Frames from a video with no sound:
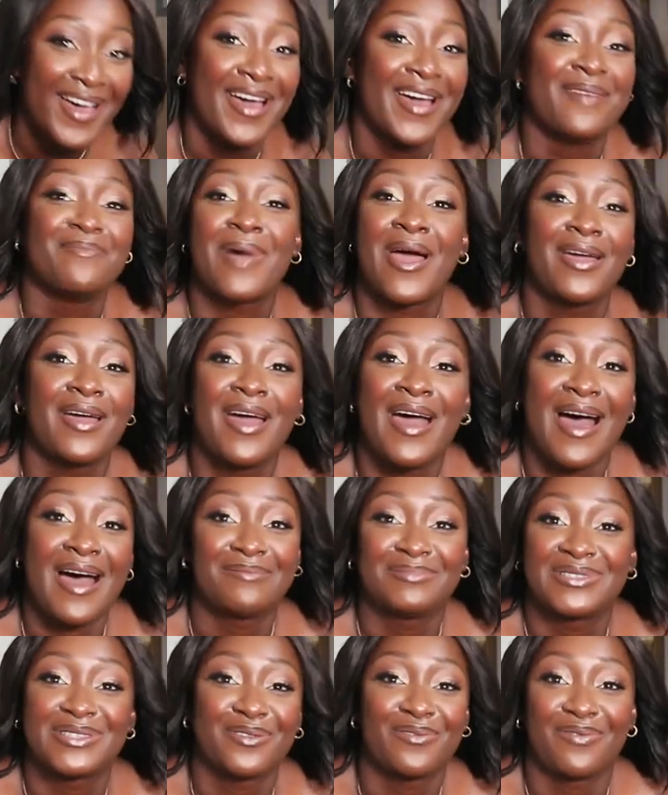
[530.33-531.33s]
Am I?
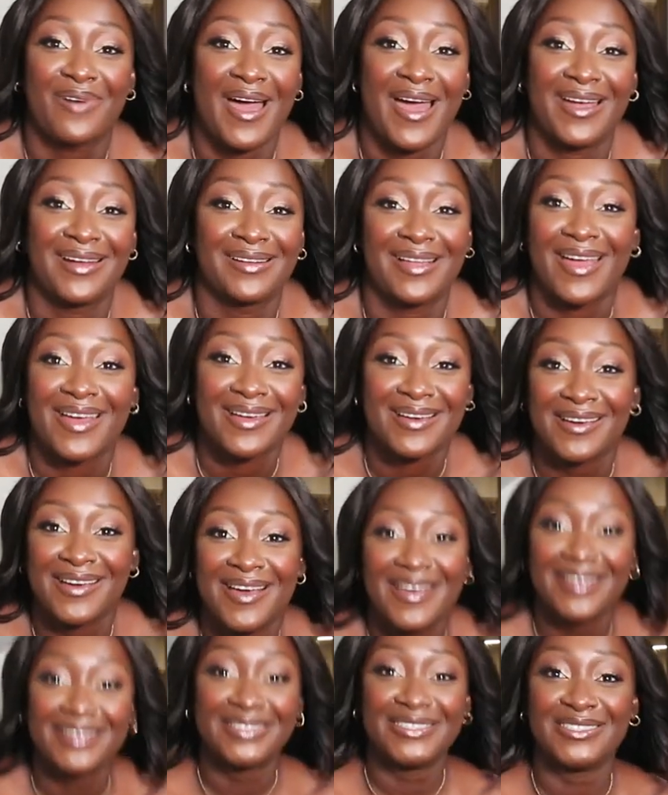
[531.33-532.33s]
i'm so fine like
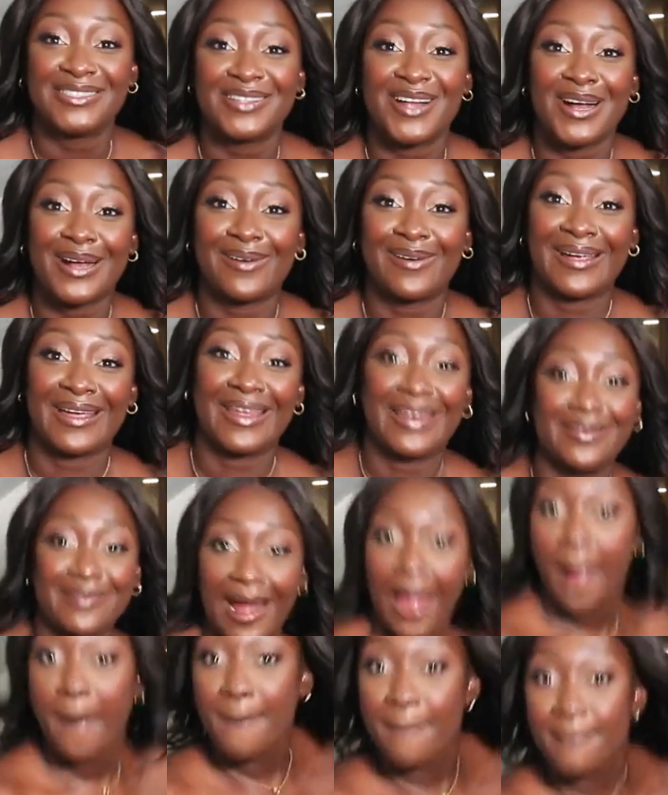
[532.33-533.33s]
she's not going anywhere